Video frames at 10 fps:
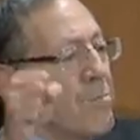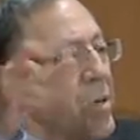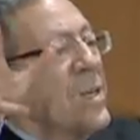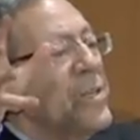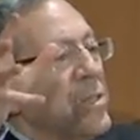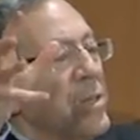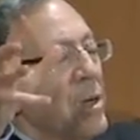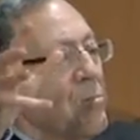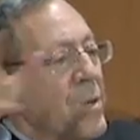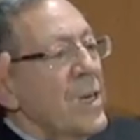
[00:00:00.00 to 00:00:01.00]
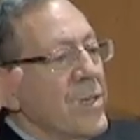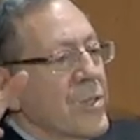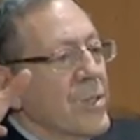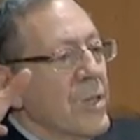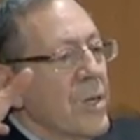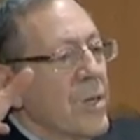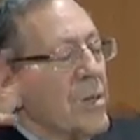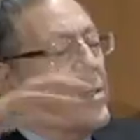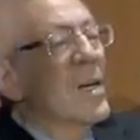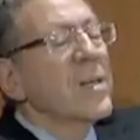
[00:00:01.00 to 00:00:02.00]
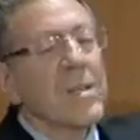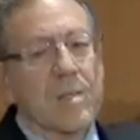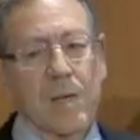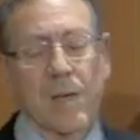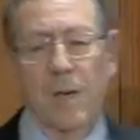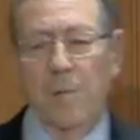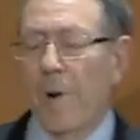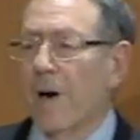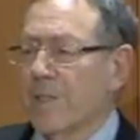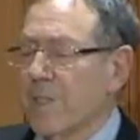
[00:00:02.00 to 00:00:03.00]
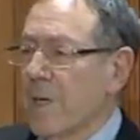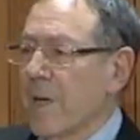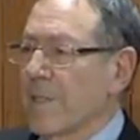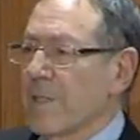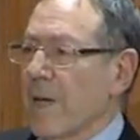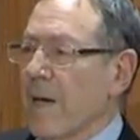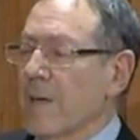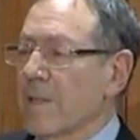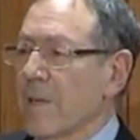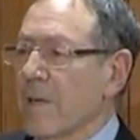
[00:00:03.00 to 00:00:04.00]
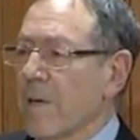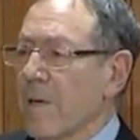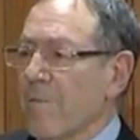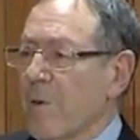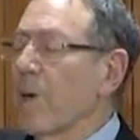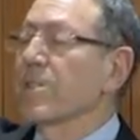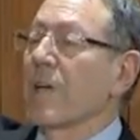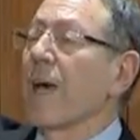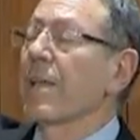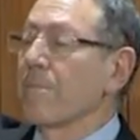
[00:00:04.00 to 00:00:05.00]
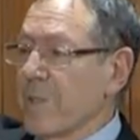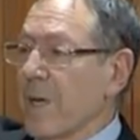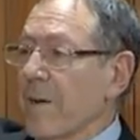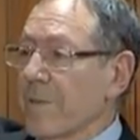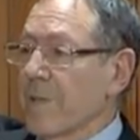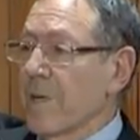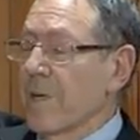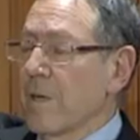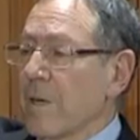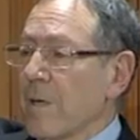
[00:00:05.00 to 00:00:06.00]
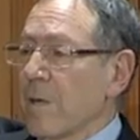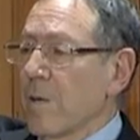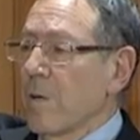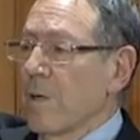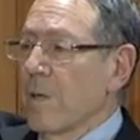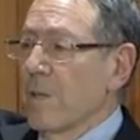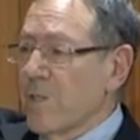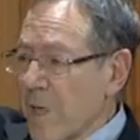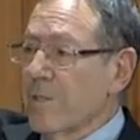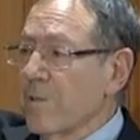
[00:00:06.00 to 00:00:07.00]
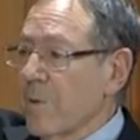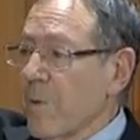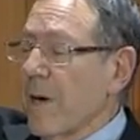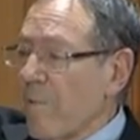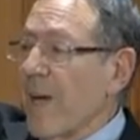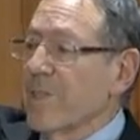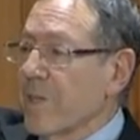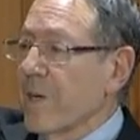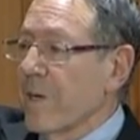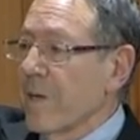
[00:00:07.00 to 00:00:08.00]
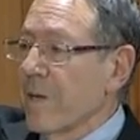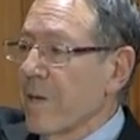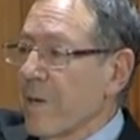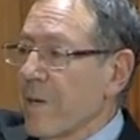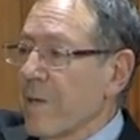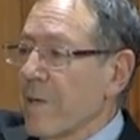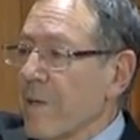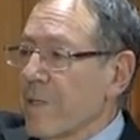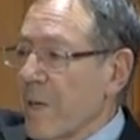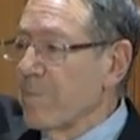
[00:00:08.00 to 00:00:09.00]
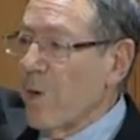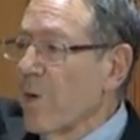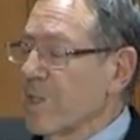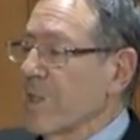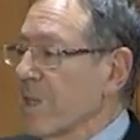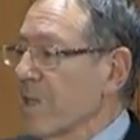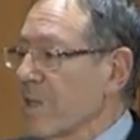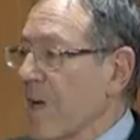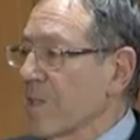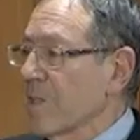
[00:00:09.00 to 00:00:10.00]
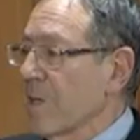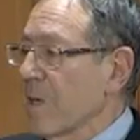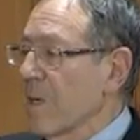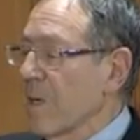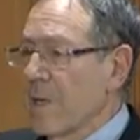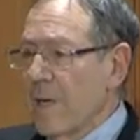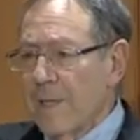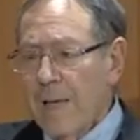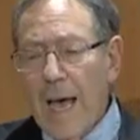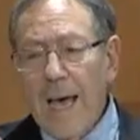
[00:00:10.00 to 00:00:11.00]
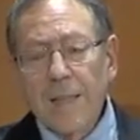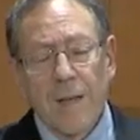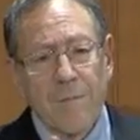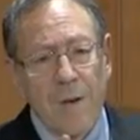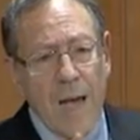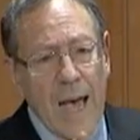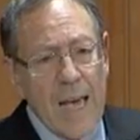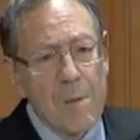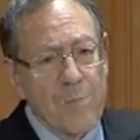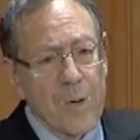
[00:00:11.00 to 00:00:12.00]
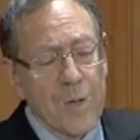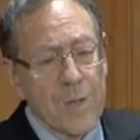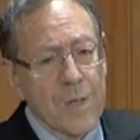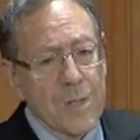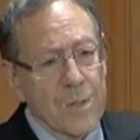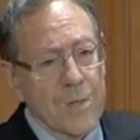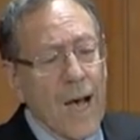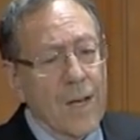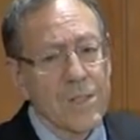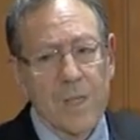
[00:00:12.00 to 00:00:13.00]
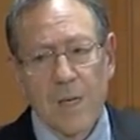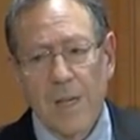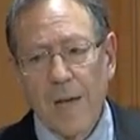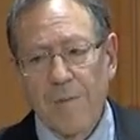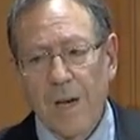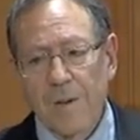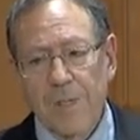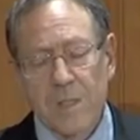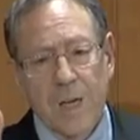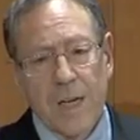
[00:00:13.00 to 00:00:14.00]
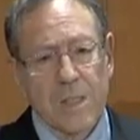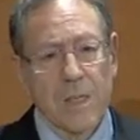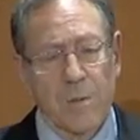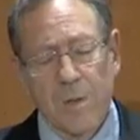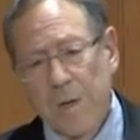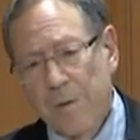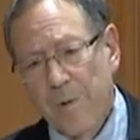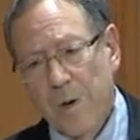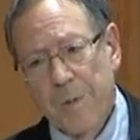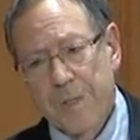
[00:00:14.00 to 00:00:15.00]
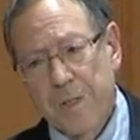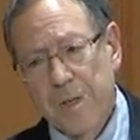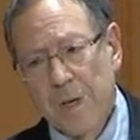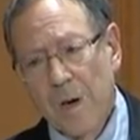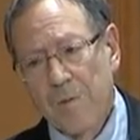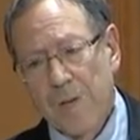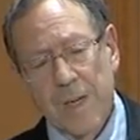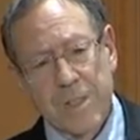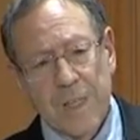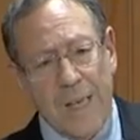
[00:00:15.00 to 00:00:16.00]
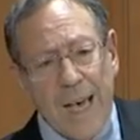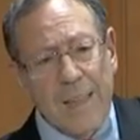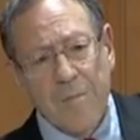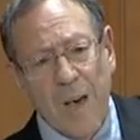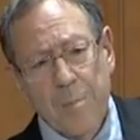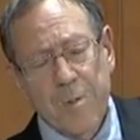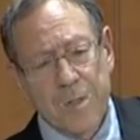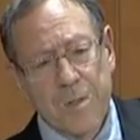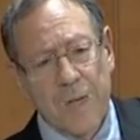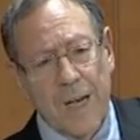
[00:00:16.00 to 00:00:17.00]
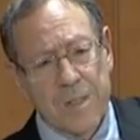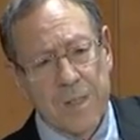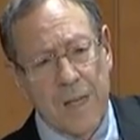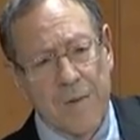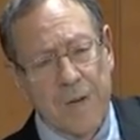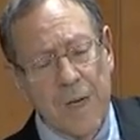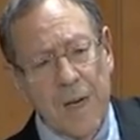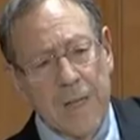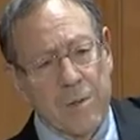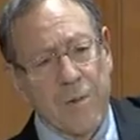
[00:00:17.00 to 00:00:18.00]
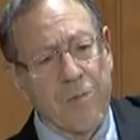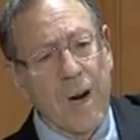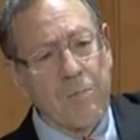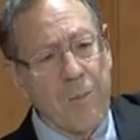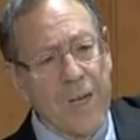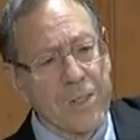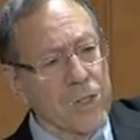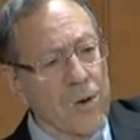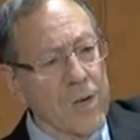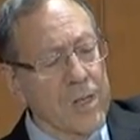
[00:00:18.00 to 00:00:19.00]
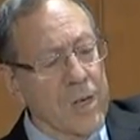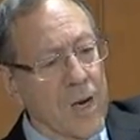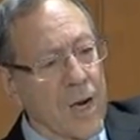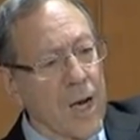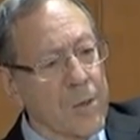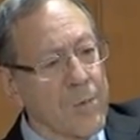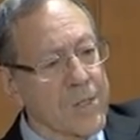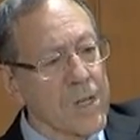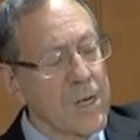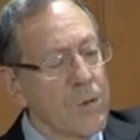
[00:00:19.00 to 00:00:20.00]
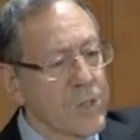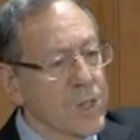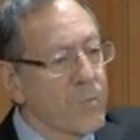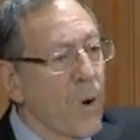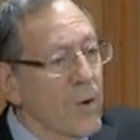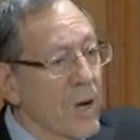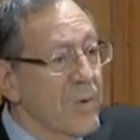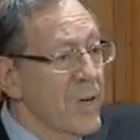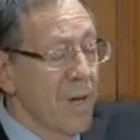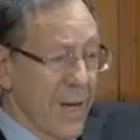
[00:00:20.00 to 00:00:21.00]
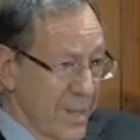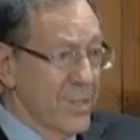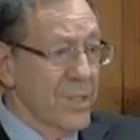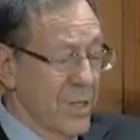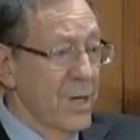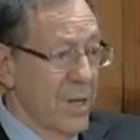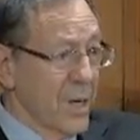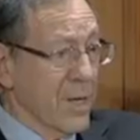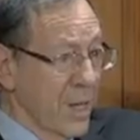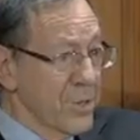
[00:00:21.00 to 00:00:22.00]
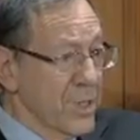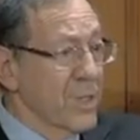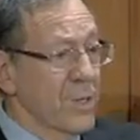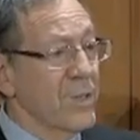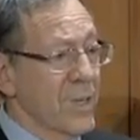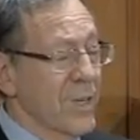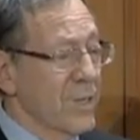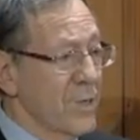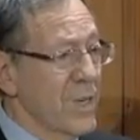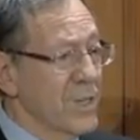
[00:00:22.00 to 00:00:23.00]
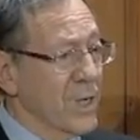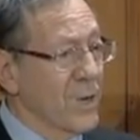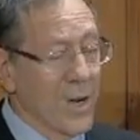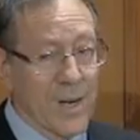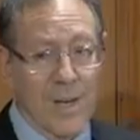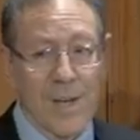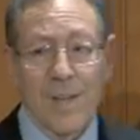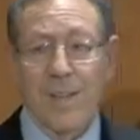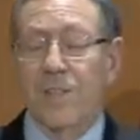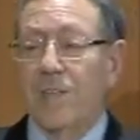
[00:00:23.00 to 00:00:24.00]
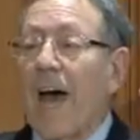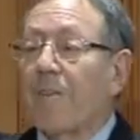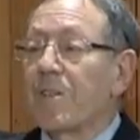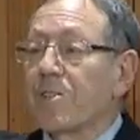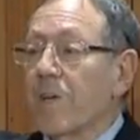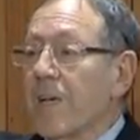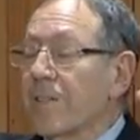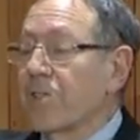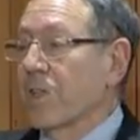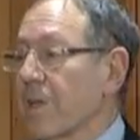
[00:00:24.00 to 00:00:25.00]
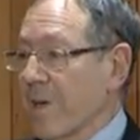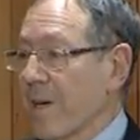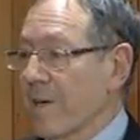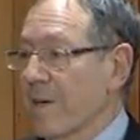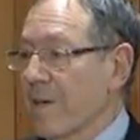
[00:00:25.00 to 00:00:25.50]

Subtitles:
"Peace, peace," the Dignity March, as they called it, for which they themselves, children, were arrested, some tortured in detention. At the end of April 2011, I was discussing it with Foreign Minister over lunch. At the end of April 2011, there was a front page story in The Economist which spoke of, and this is close to two years ago, the savagery in Syria,